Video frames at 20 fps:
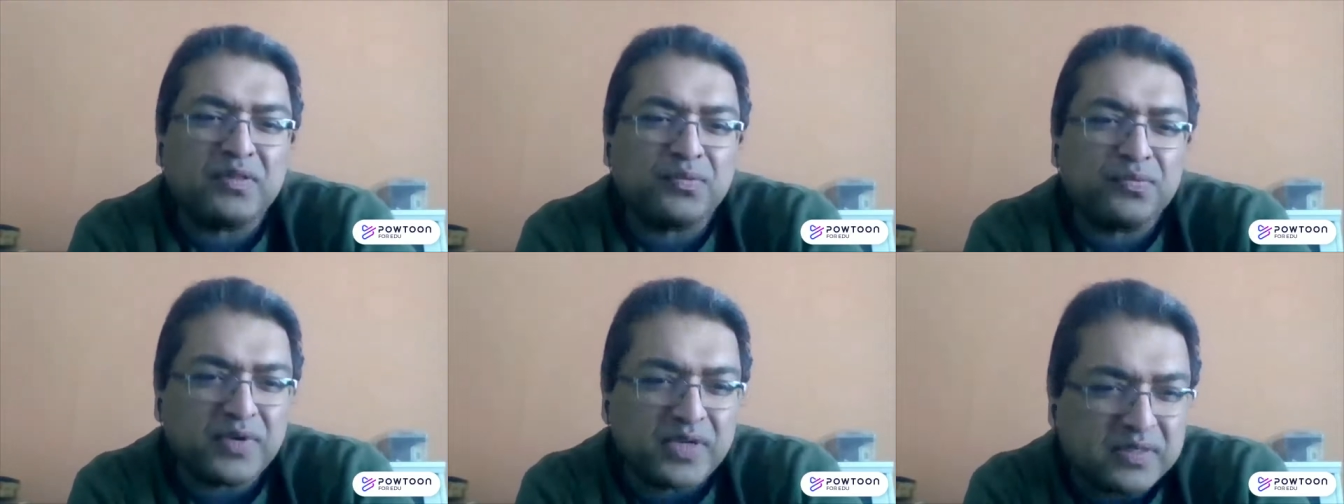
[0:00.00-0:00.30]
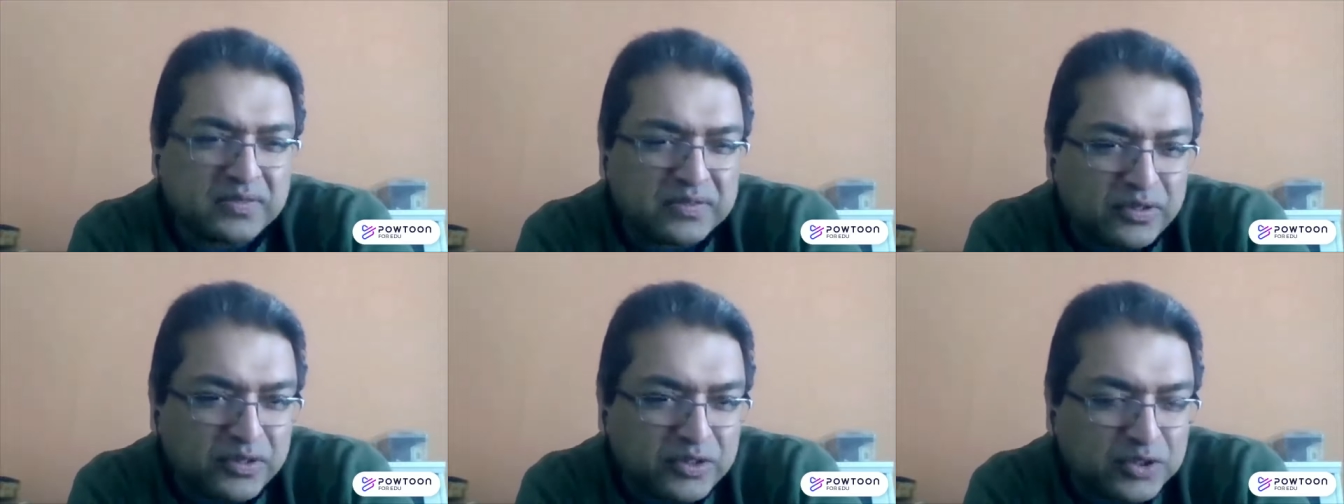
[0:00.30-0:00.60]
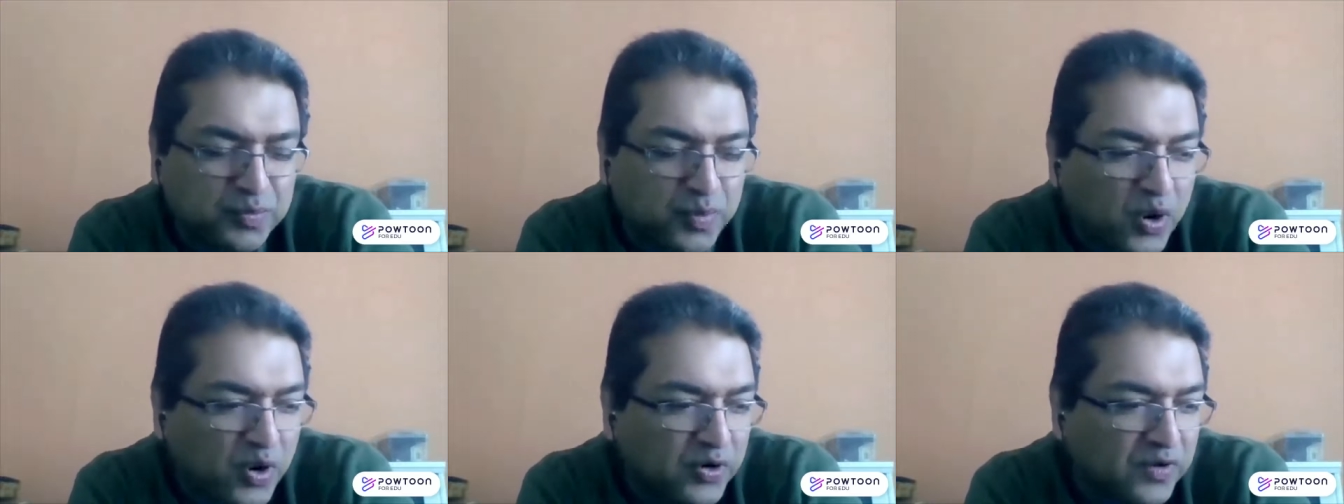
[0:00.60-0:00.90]
the
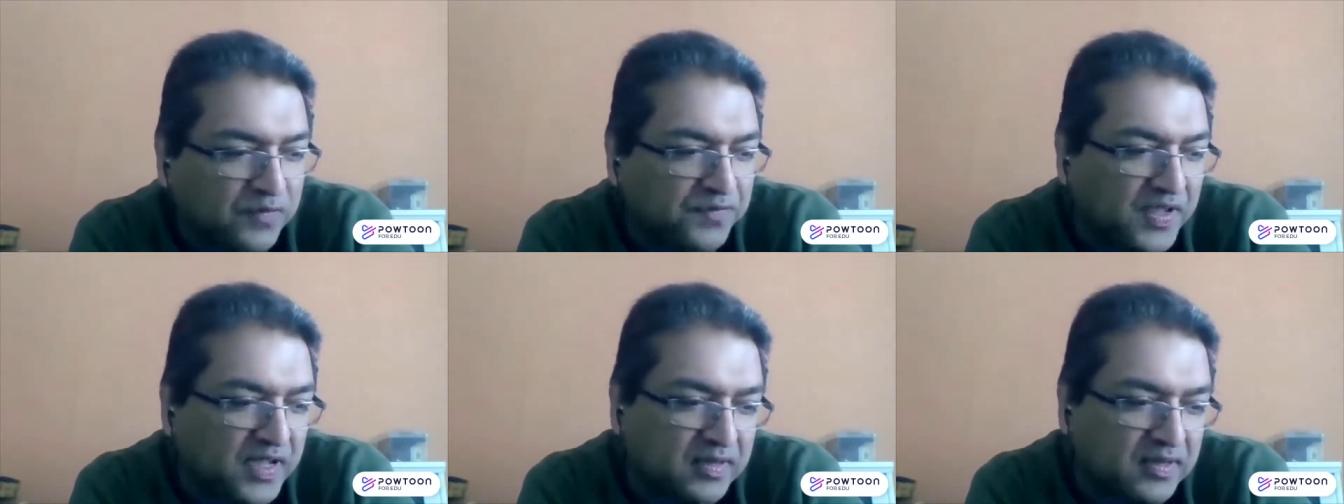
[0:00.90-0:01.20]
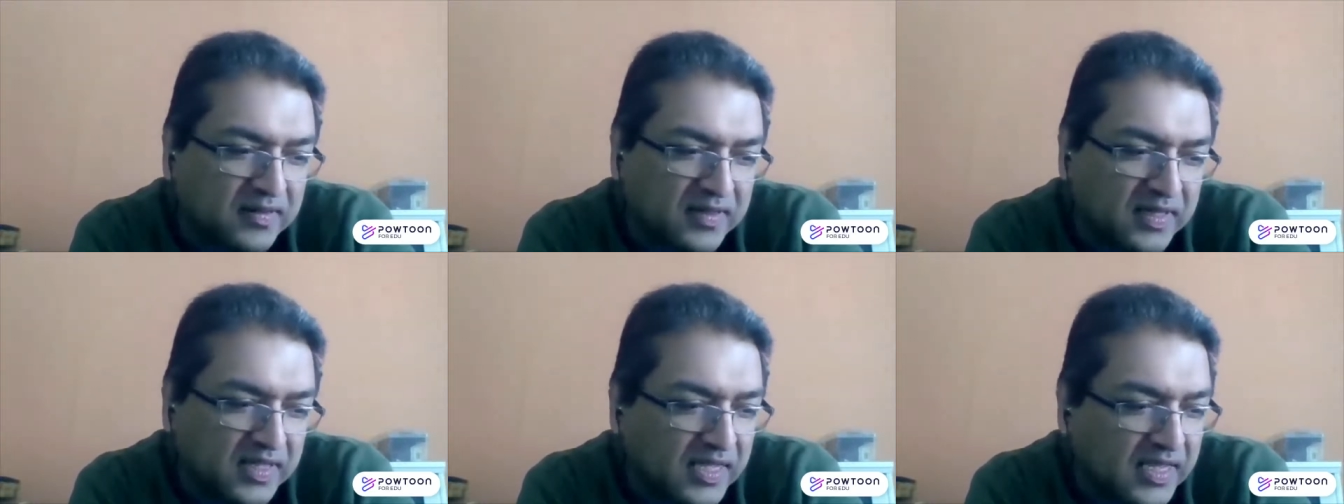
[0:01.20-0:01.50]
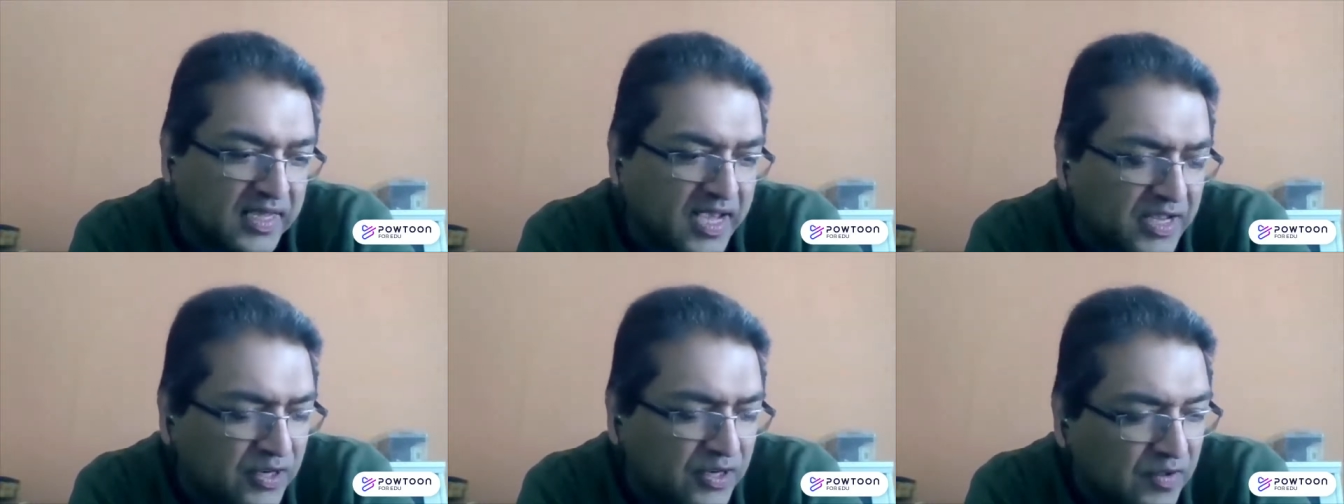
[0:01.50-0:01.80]
research part of it,
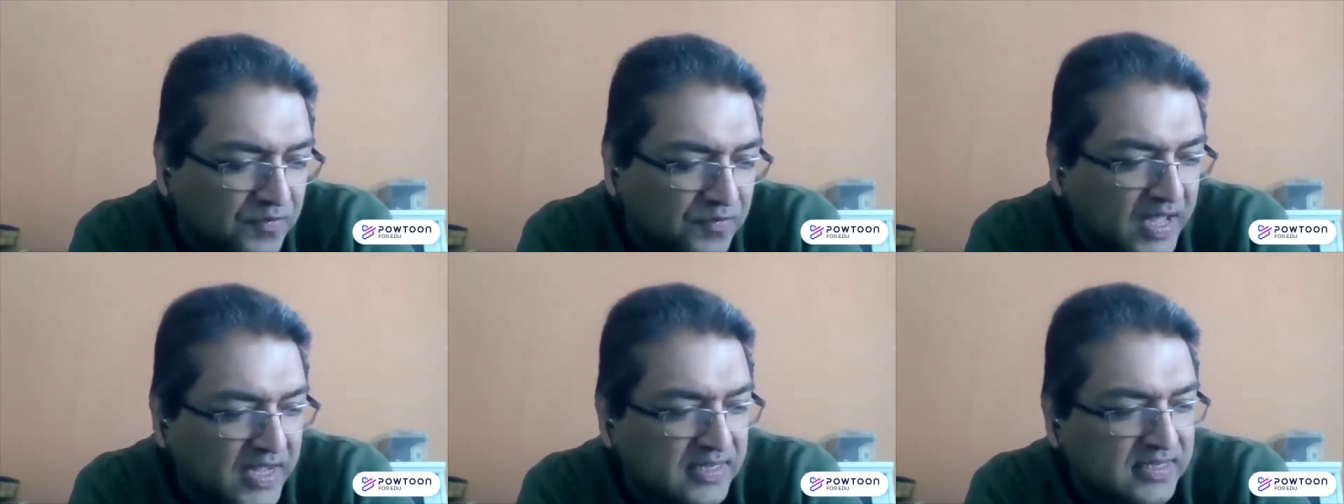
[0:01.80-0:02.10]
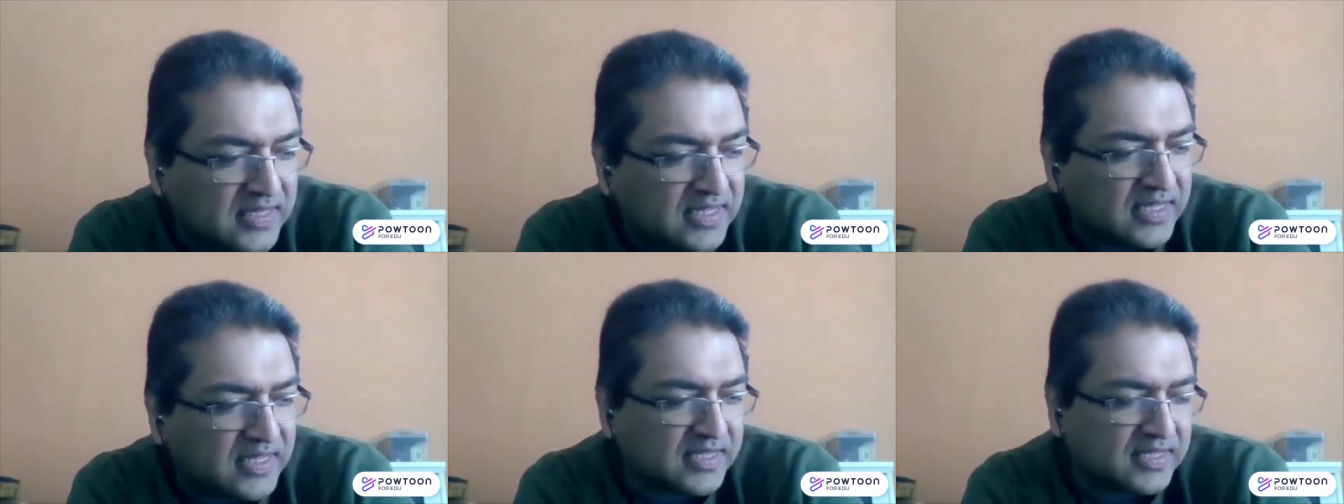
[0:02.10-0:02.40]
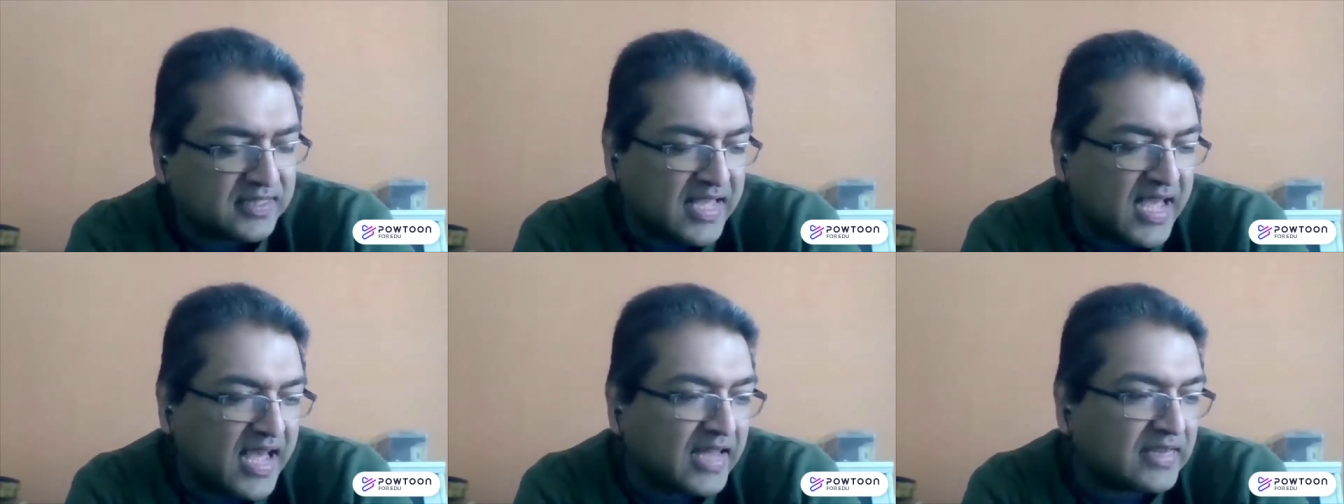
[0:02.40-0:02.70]
the kind of
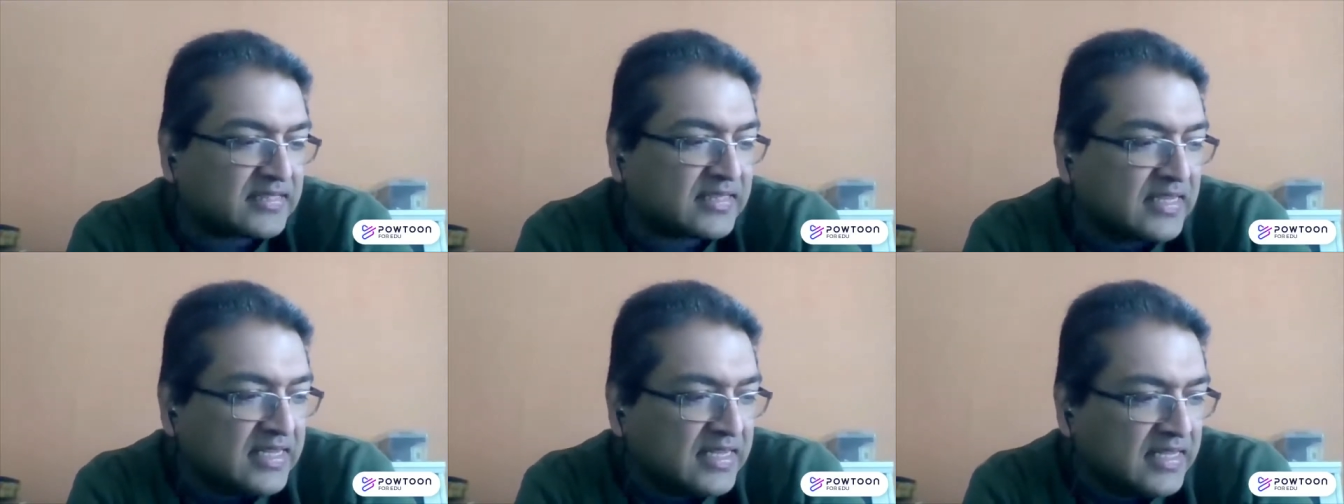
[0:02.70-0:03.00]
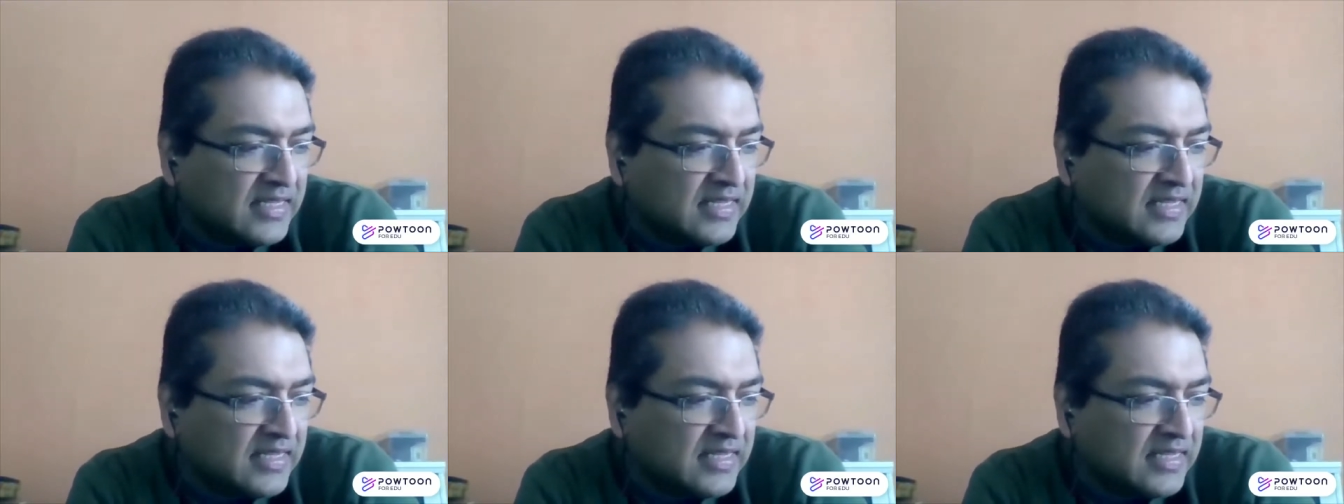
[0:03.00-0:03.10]
idea that